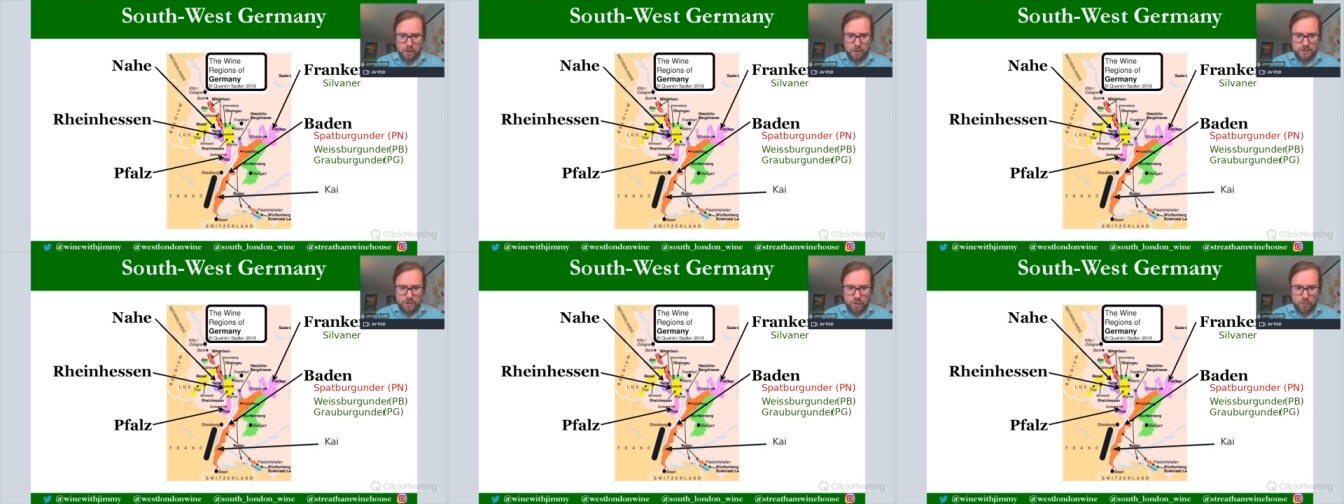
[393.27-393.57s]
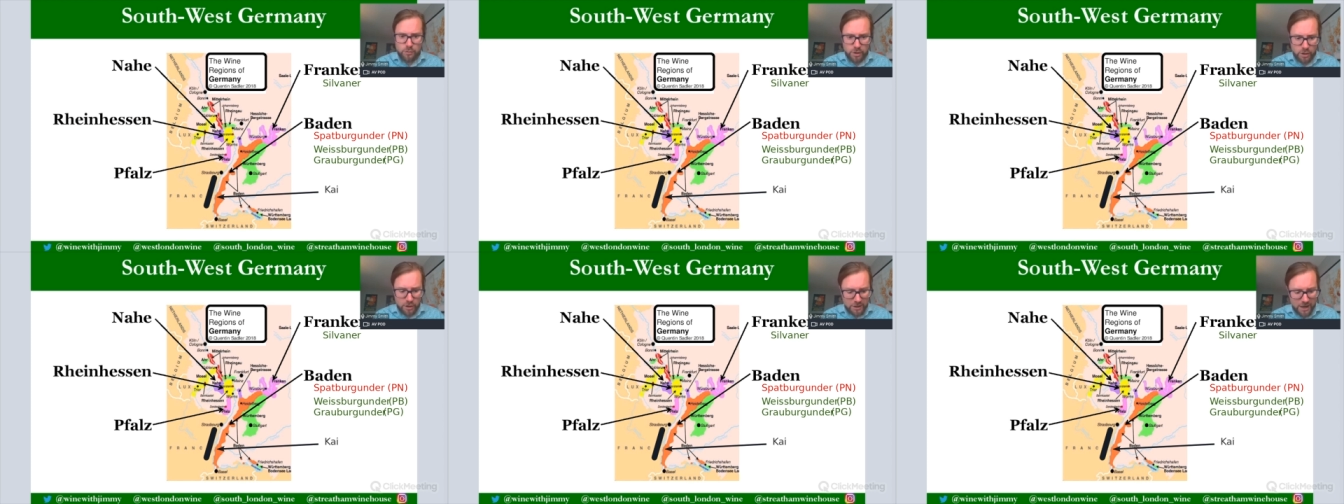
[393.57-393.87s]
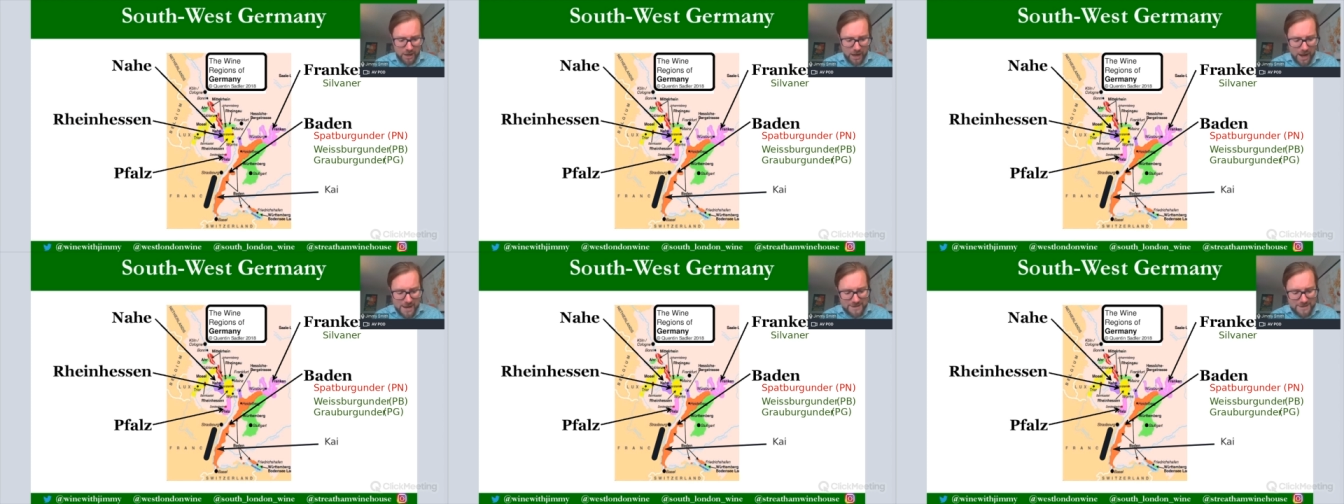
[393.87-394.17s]
So the
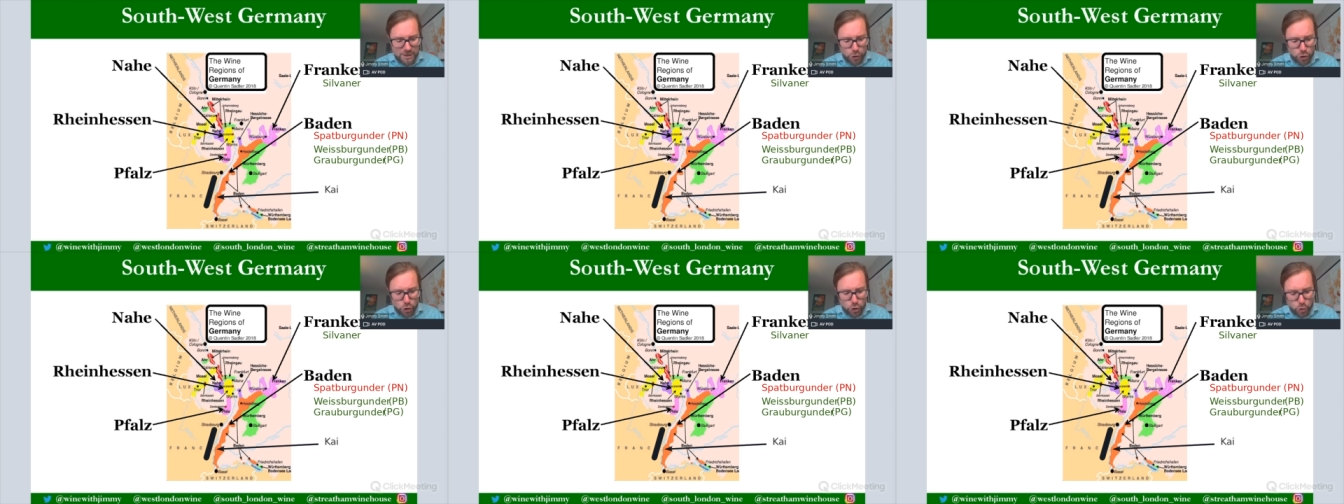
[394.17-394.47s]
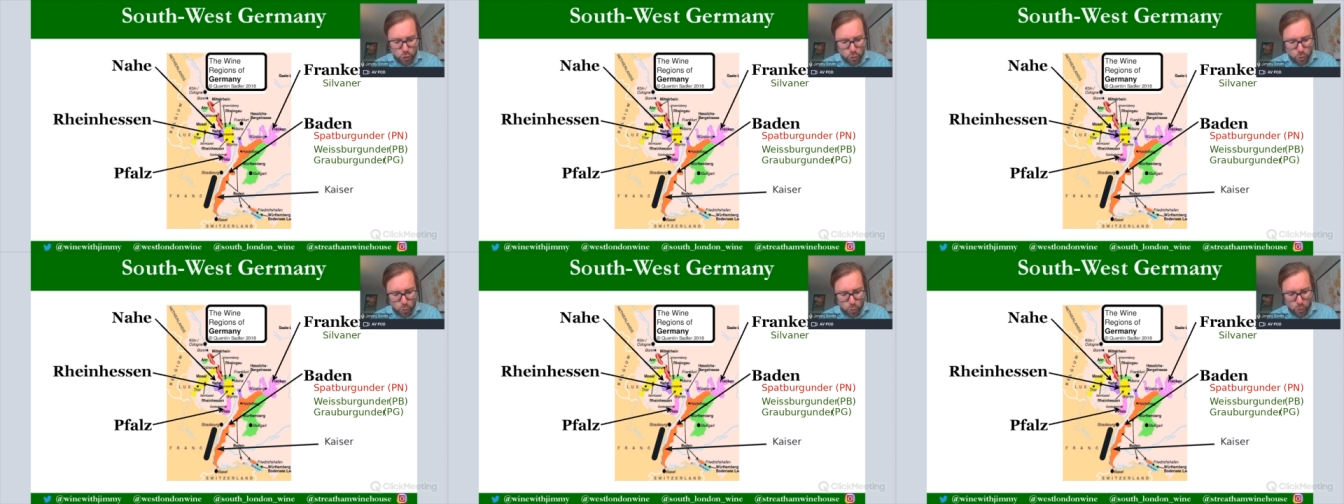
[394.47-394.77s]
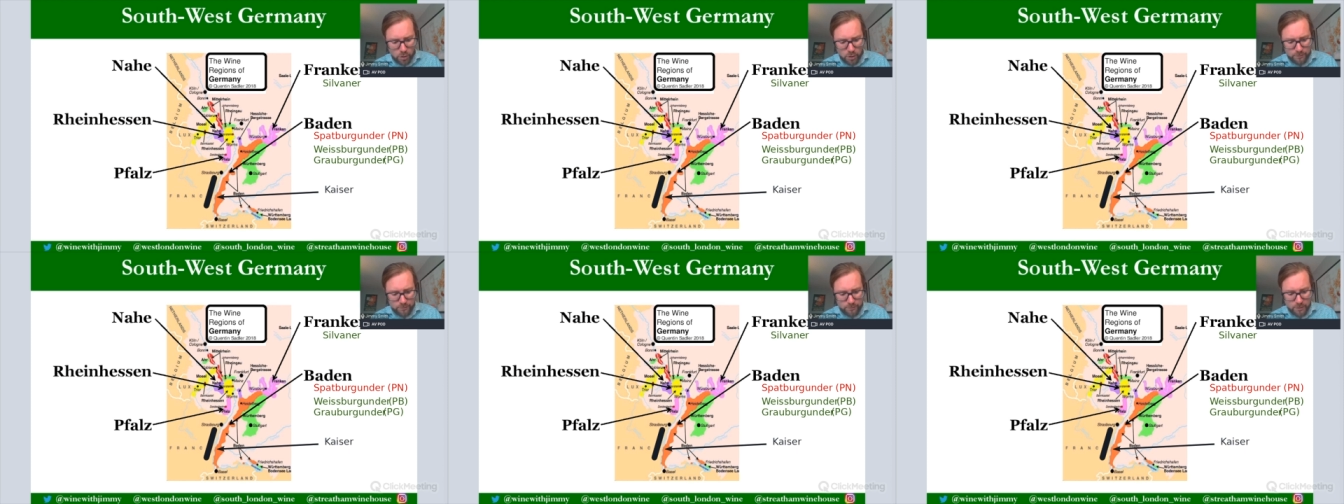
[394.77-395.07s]

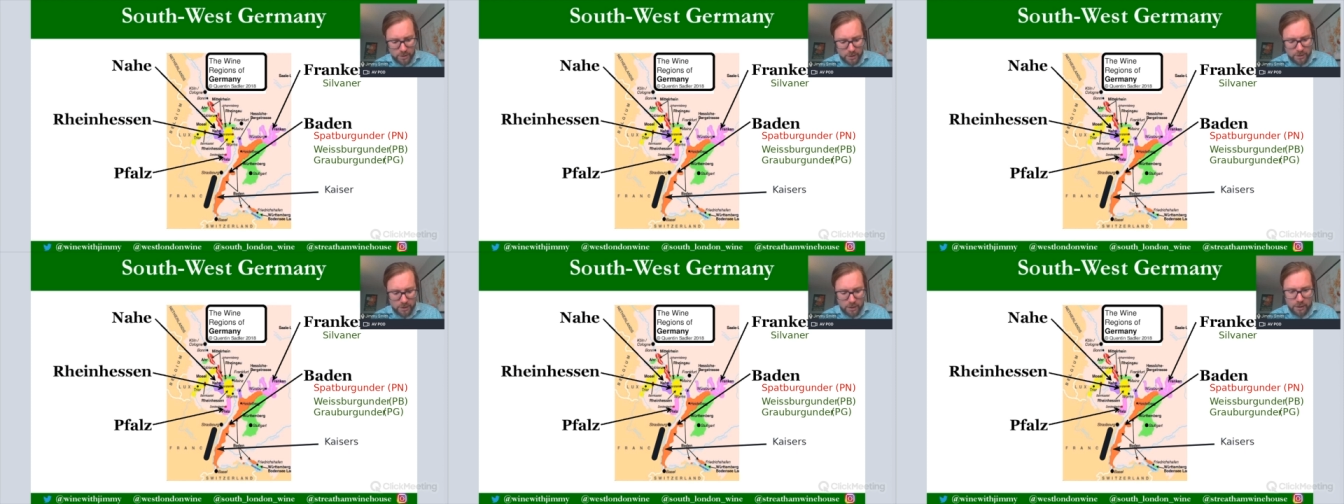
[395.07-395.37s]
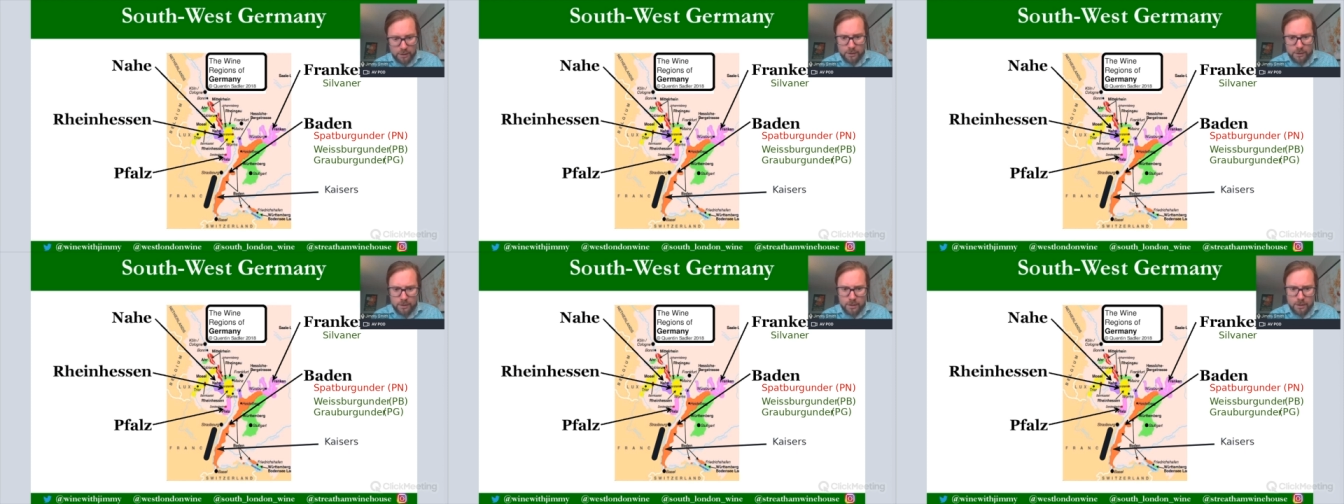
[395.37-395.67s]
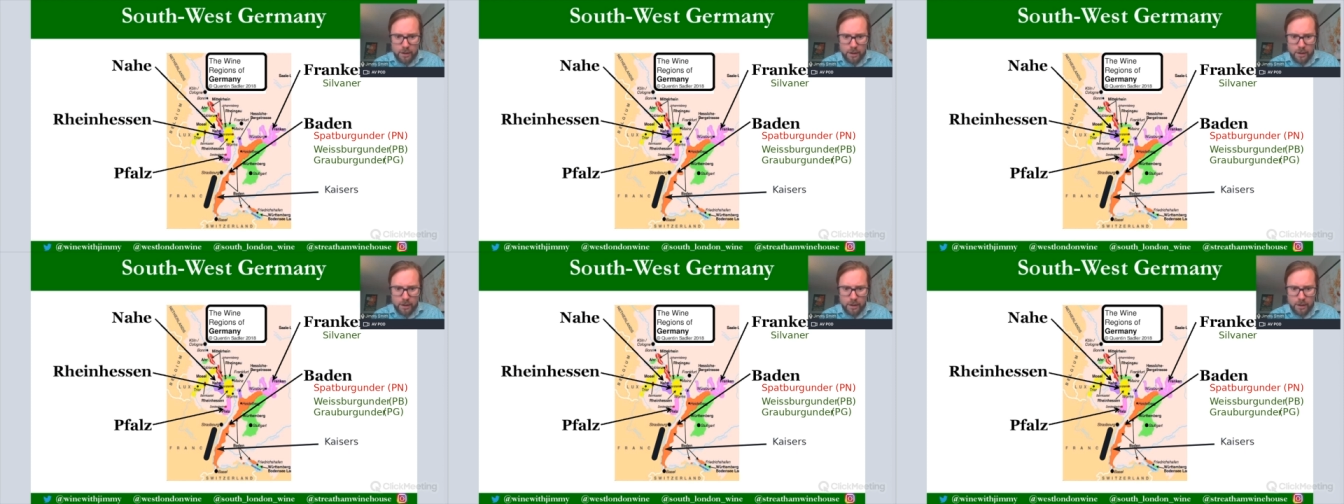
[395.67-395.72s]
Kaiserstuhl, meaning